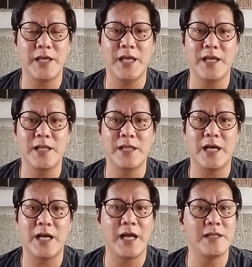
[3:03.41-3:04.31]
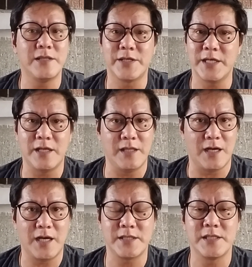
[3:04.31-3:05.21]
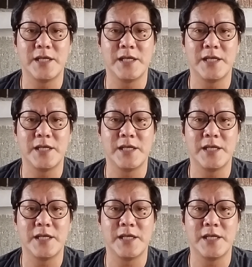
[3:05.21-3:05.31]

and I learned a lot